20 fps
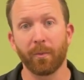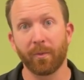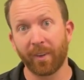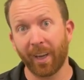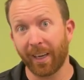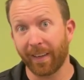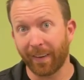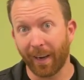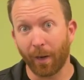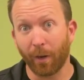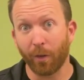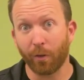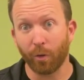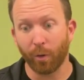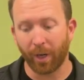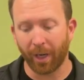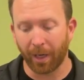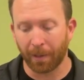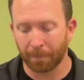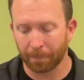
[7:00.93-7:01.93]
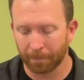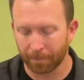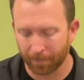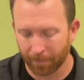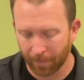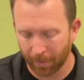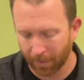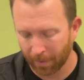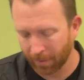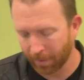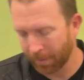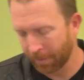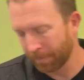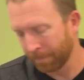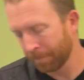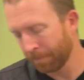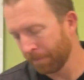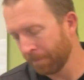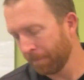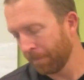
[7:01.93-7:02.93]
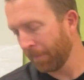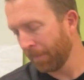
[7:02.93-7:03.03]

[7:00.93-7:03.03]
take down a tree.